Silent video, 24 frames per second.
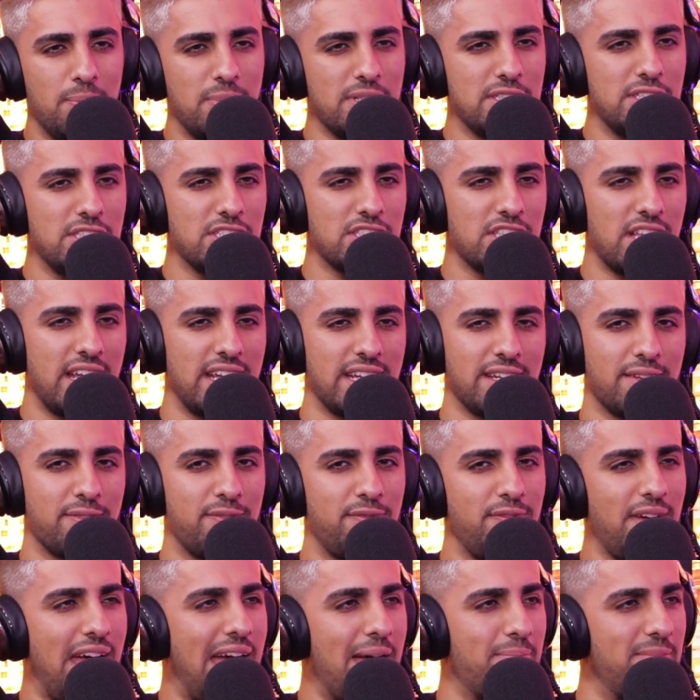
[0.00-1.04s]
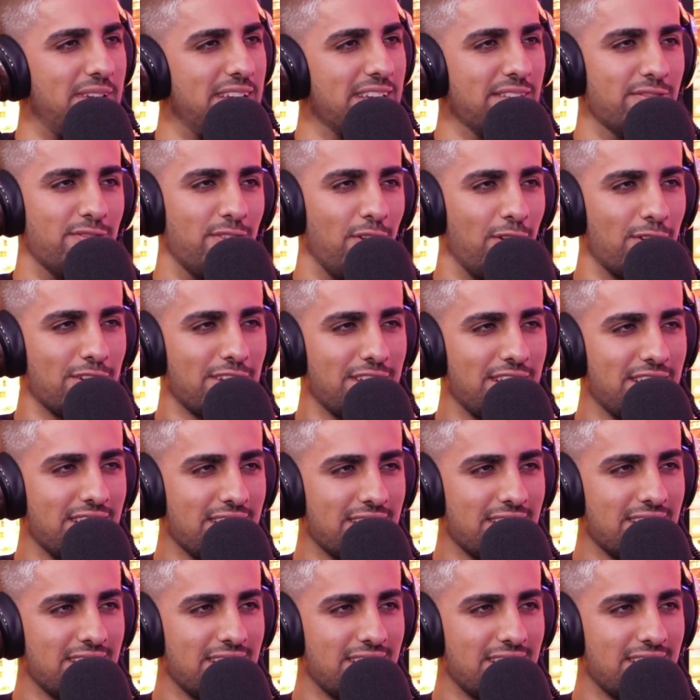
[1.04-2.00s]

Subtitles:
but just like family vlogging.